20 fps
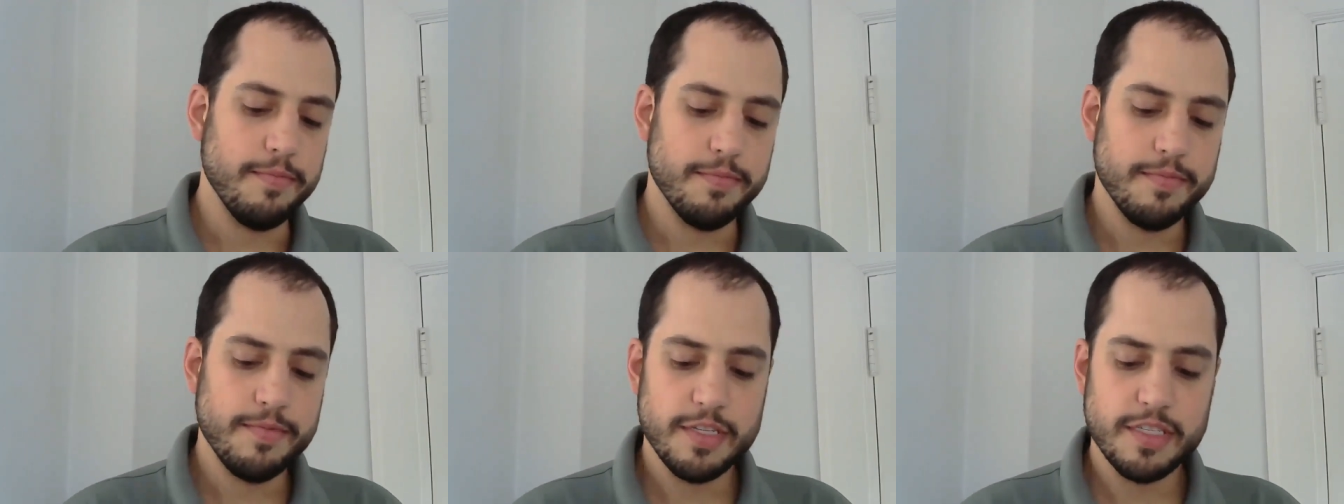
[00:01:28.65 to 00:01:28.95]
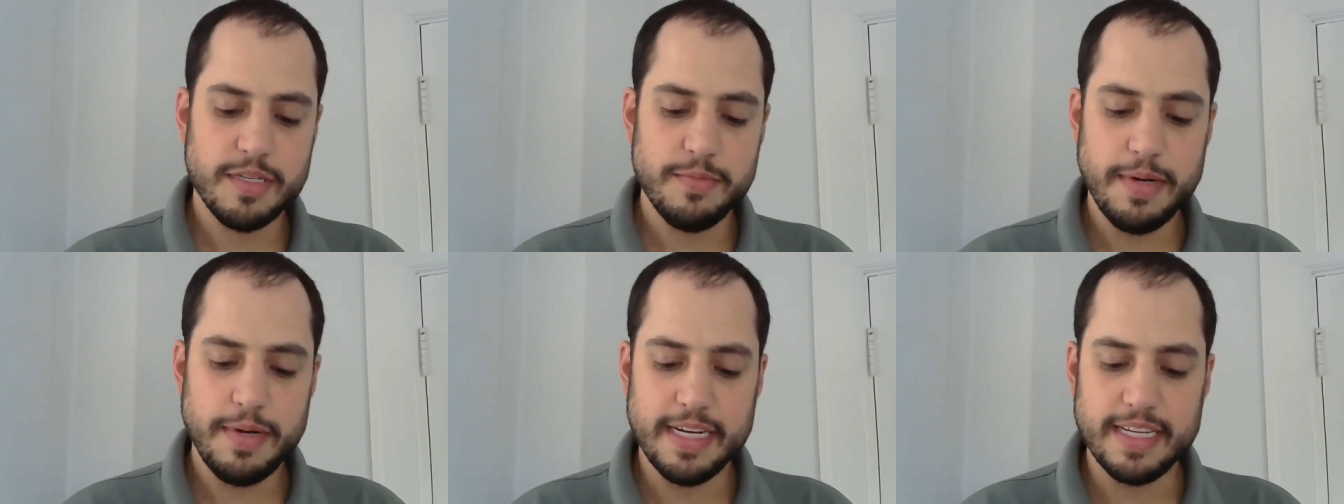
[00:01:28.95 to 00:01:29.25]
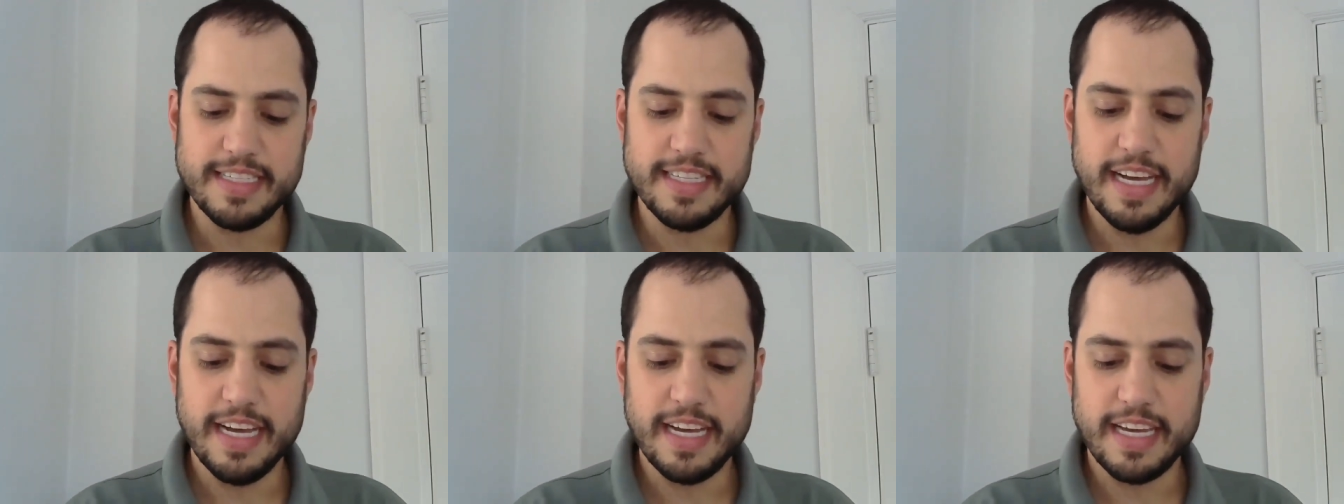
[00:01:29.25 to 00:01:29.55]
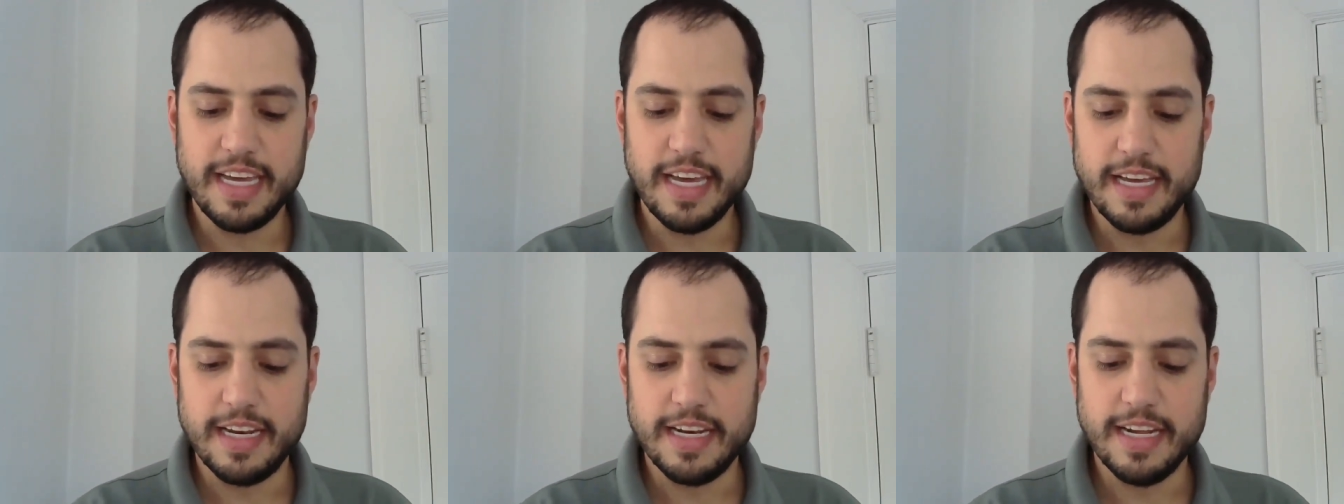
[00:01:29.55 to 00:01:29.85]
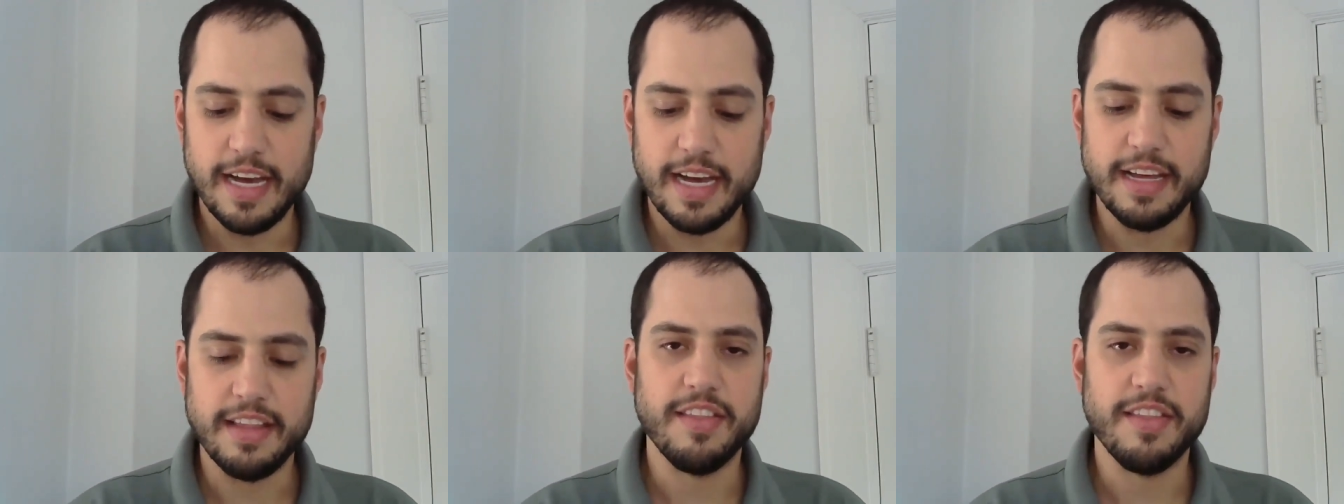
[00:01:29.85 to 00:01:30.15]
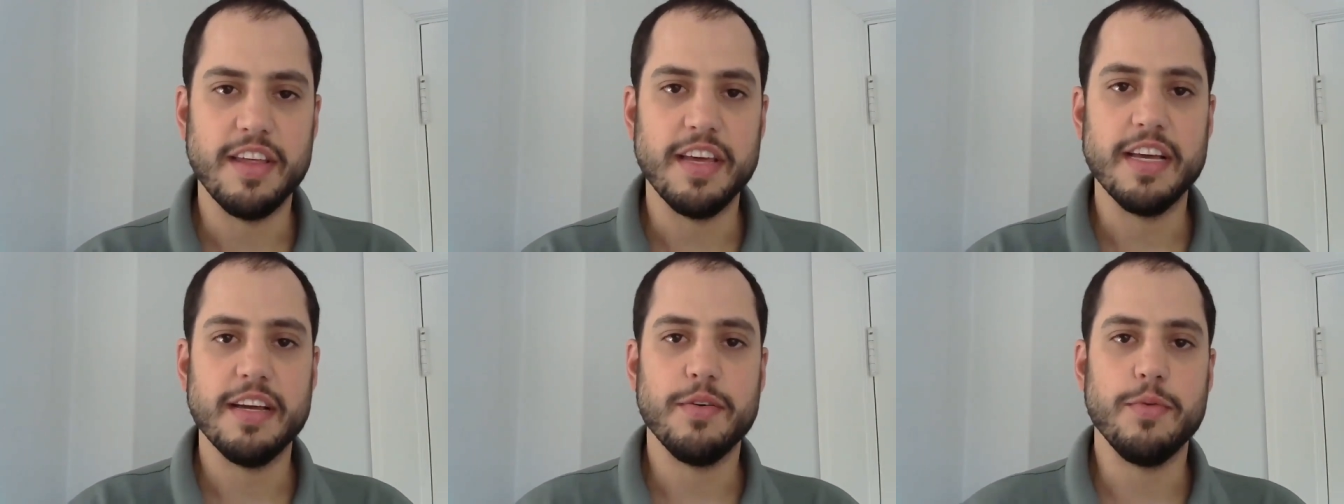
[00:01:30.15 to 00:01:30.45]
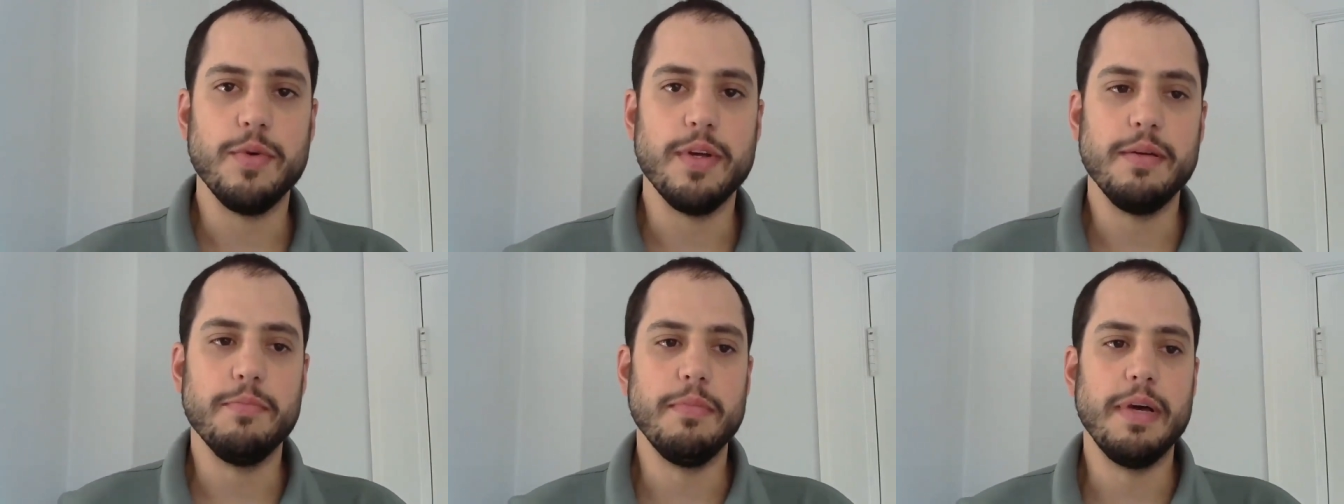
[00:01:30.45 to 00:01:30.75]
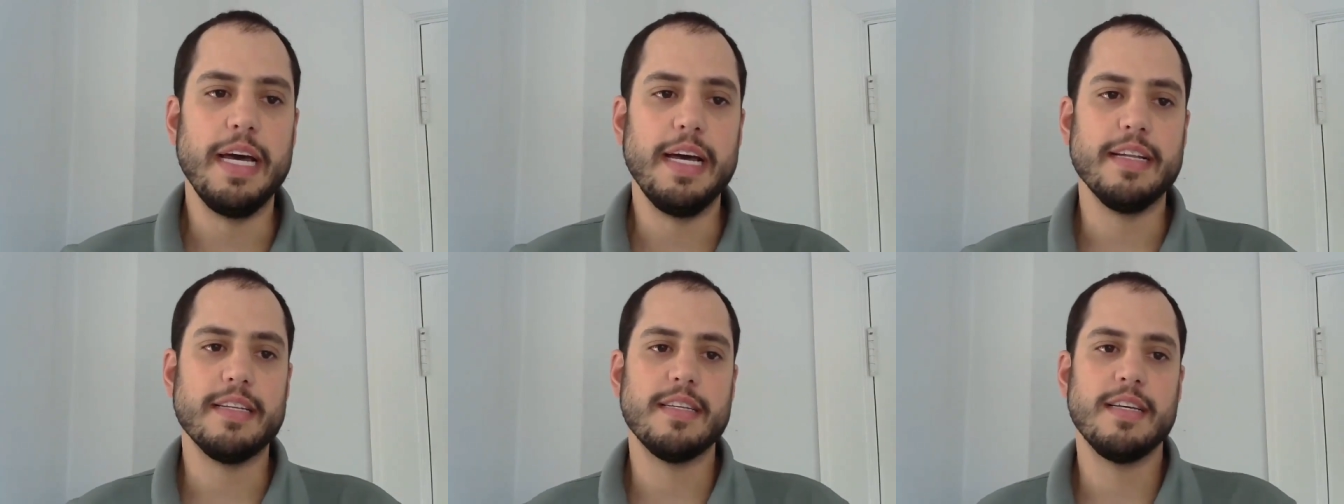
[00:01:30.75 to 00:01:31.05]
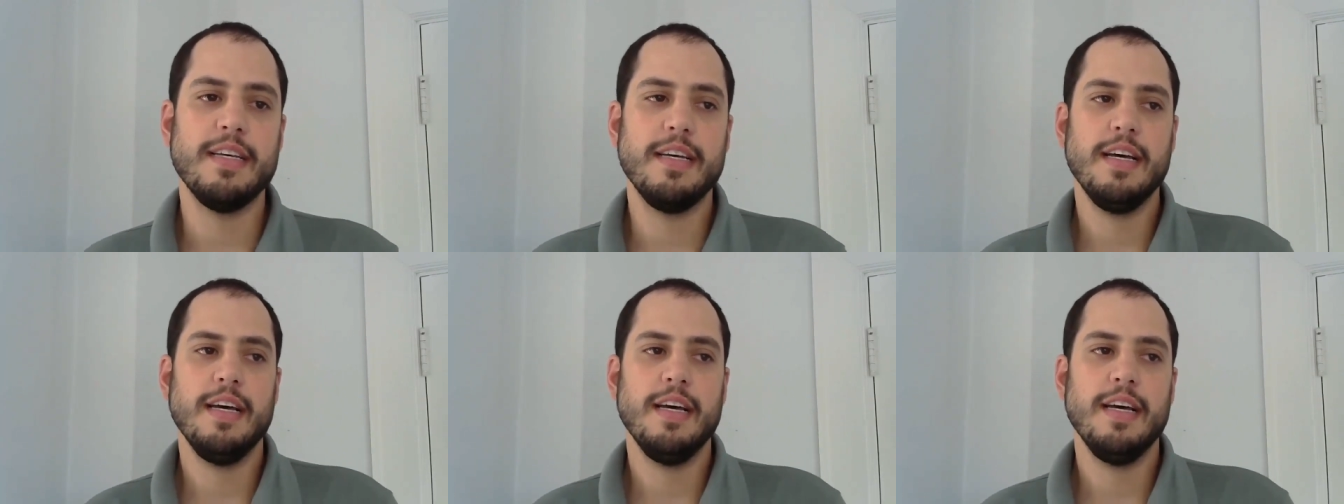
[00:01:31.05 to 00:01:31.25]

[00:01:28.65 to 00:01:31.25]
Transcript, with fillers: just about a decade, I think. We met